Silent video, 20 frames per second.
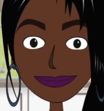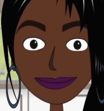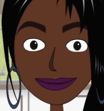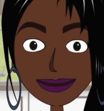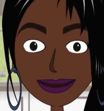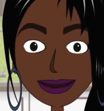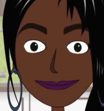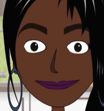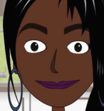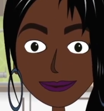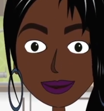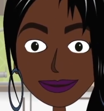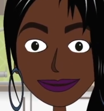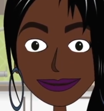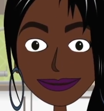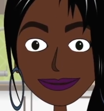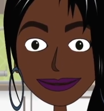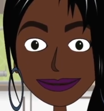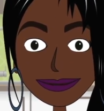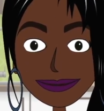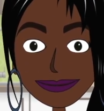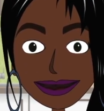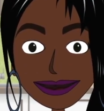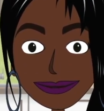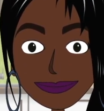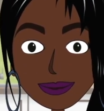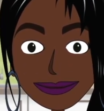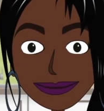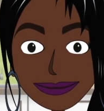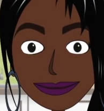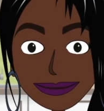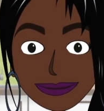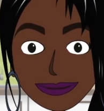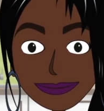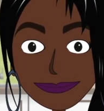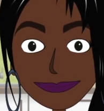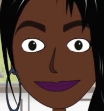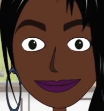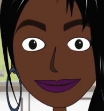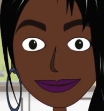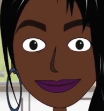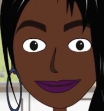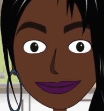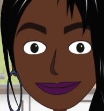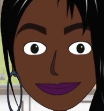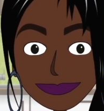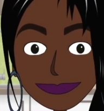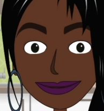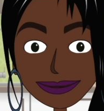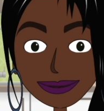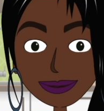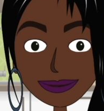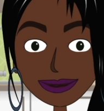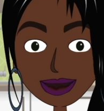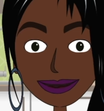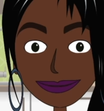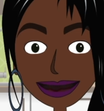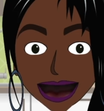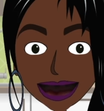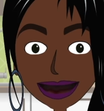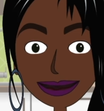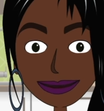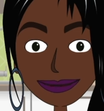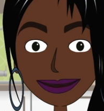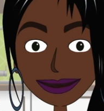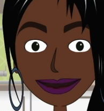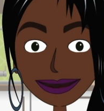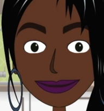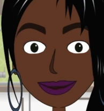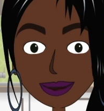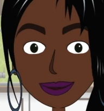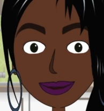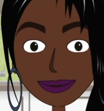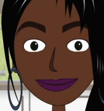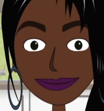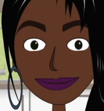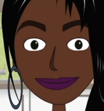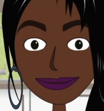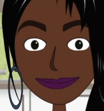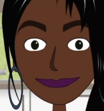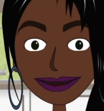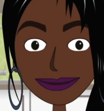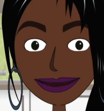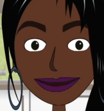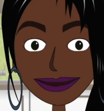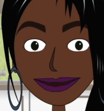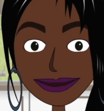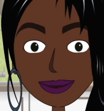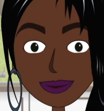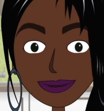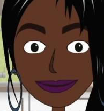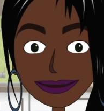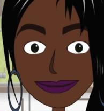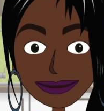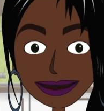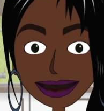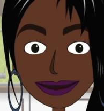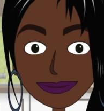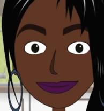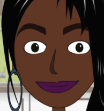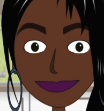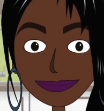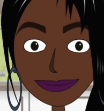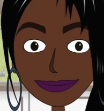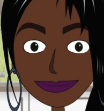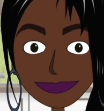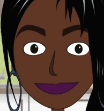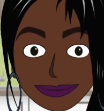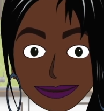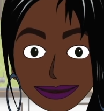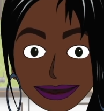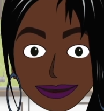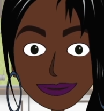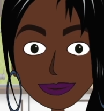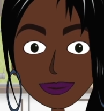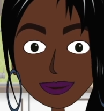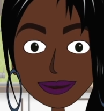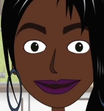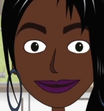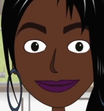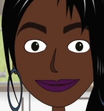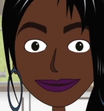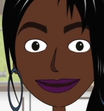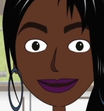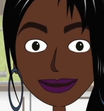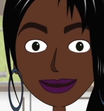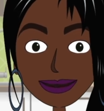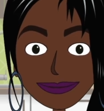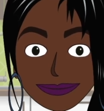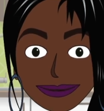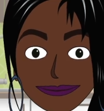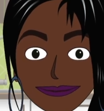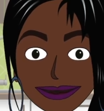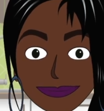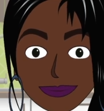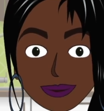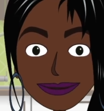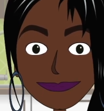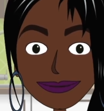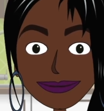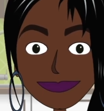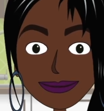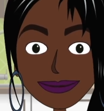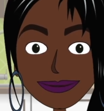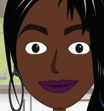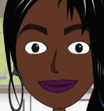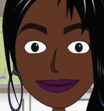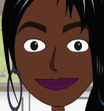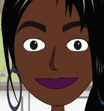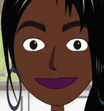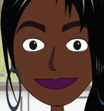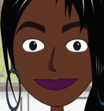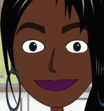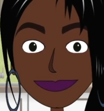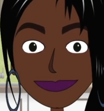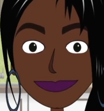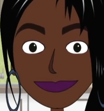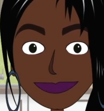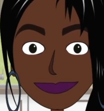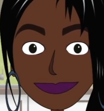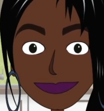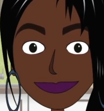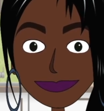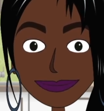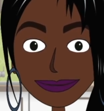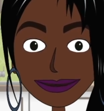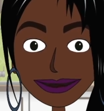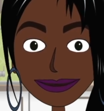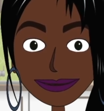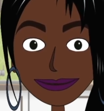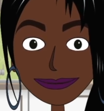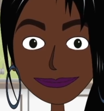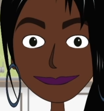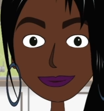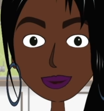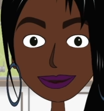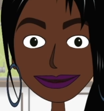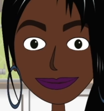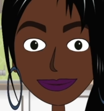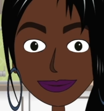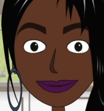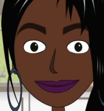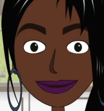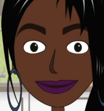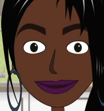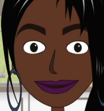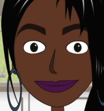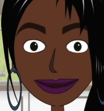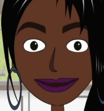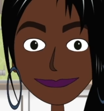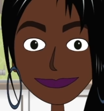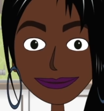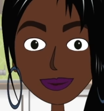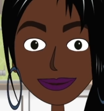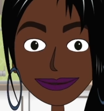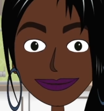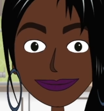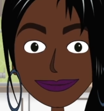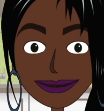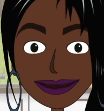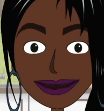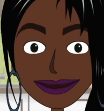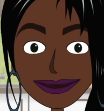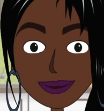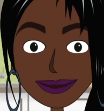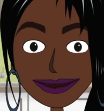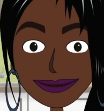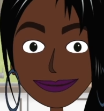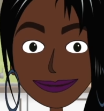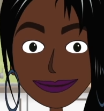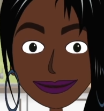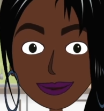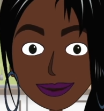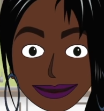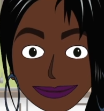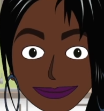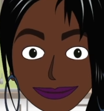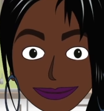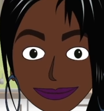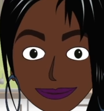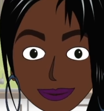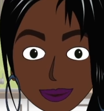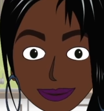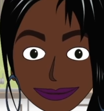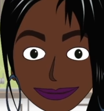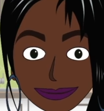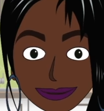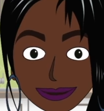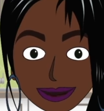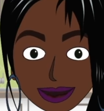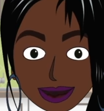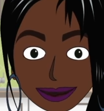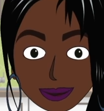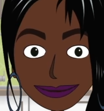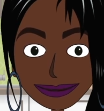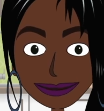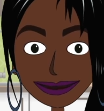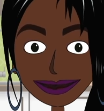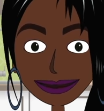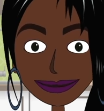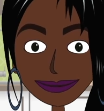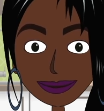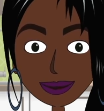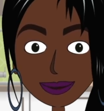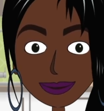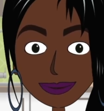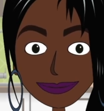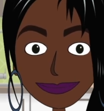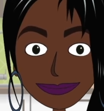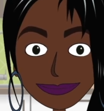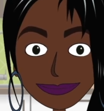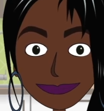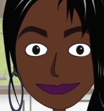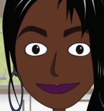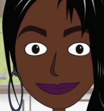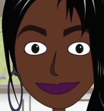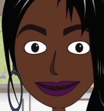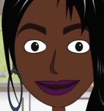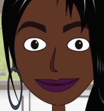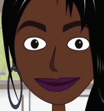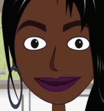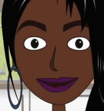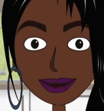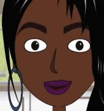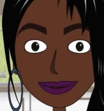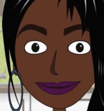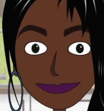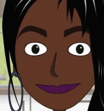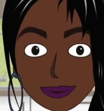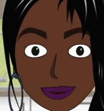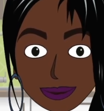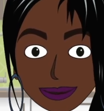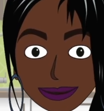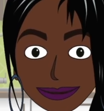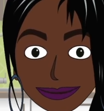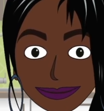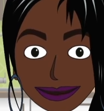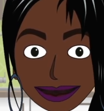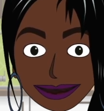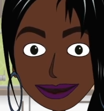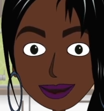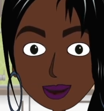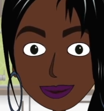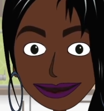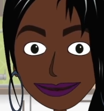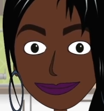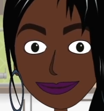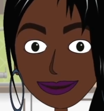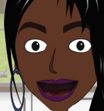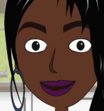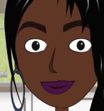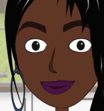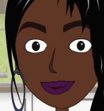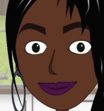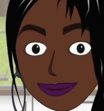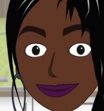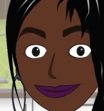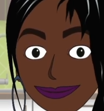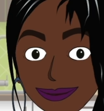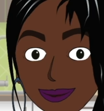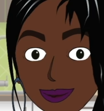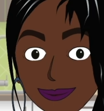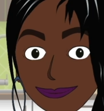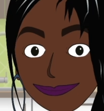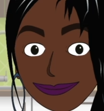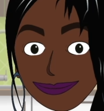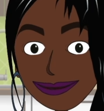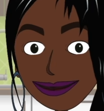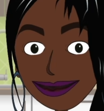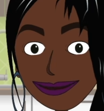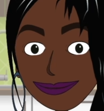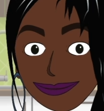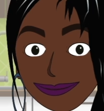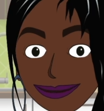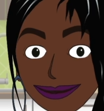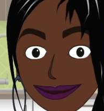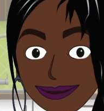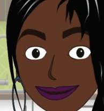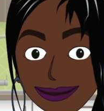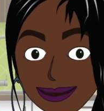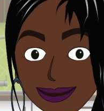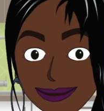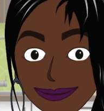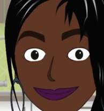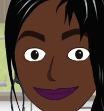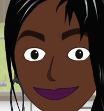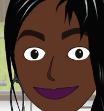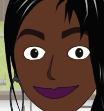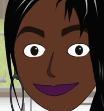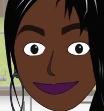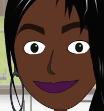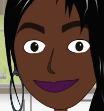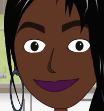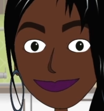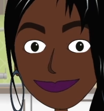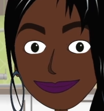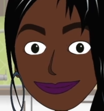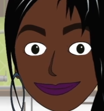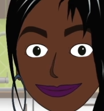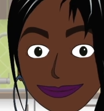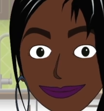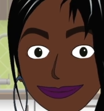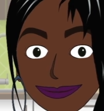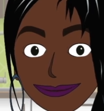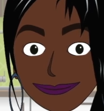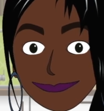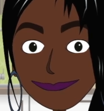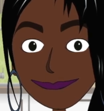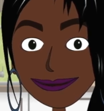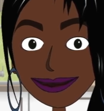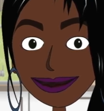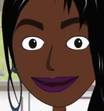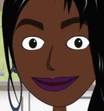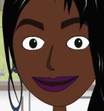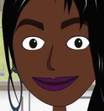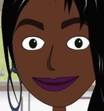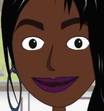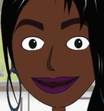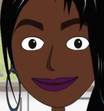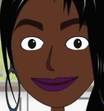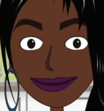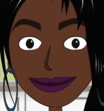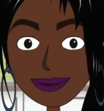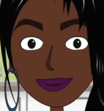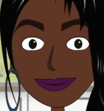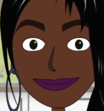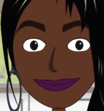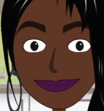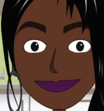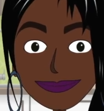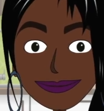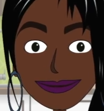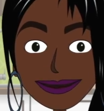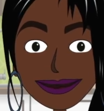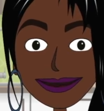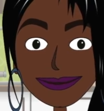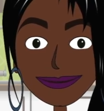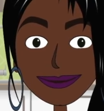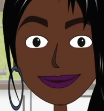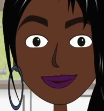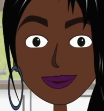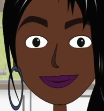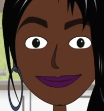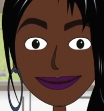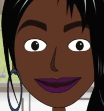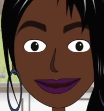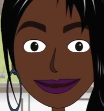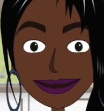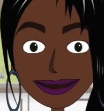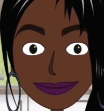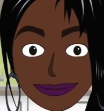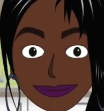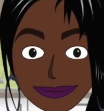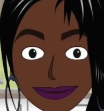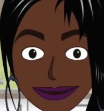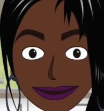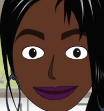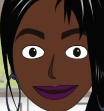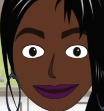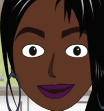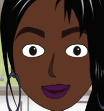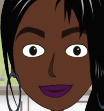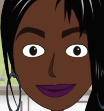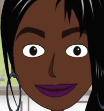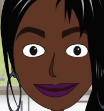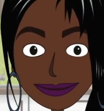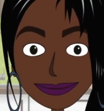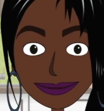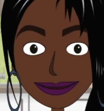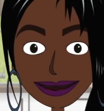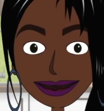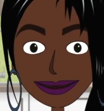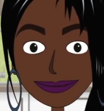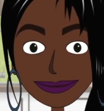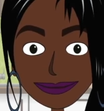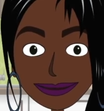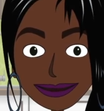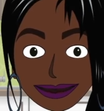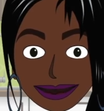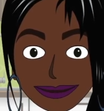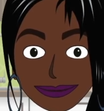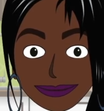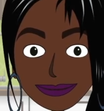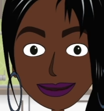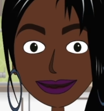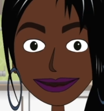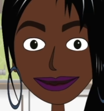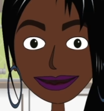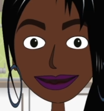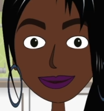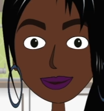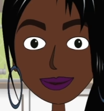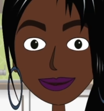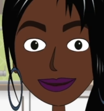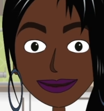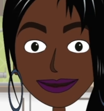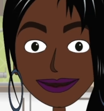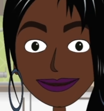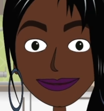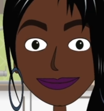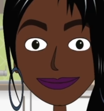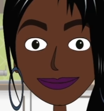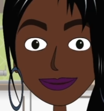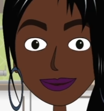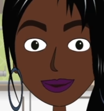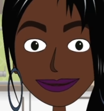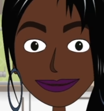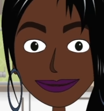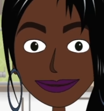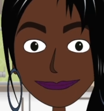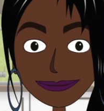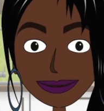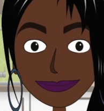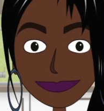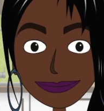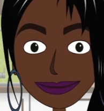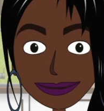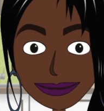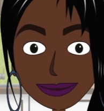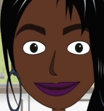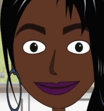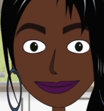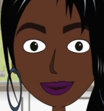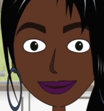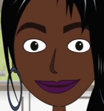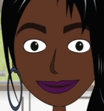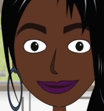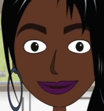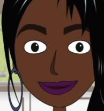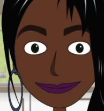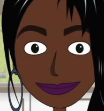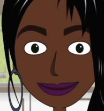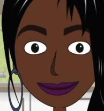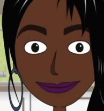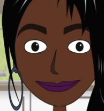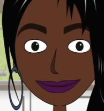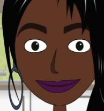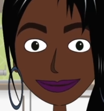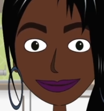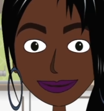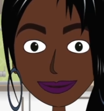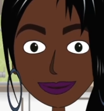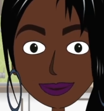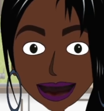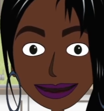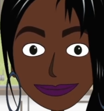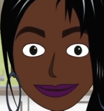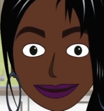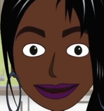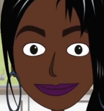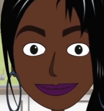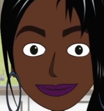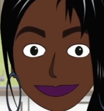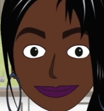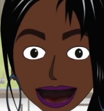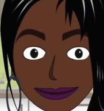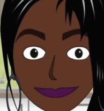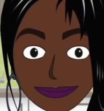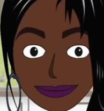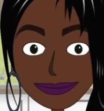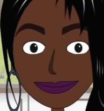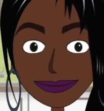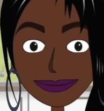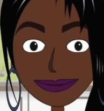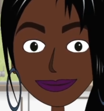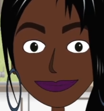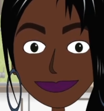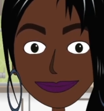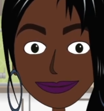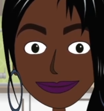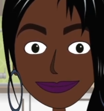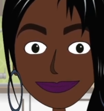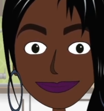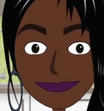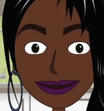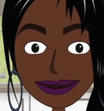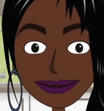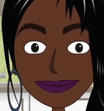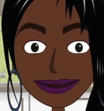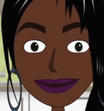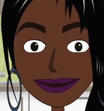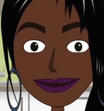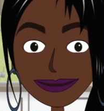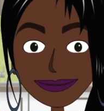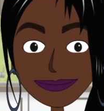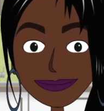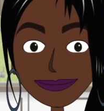From a marketing perspective, the clearer the oil, the purer it is considered to be, but this is not necessarily better. Some of these oils may be more processed than the authentic JBCO, and certainly more processed than raw cold-pressed castor oil. Another thing to note is that in many instances, super clear castor oils tend to have other oils added to bulk up the product and cut costs.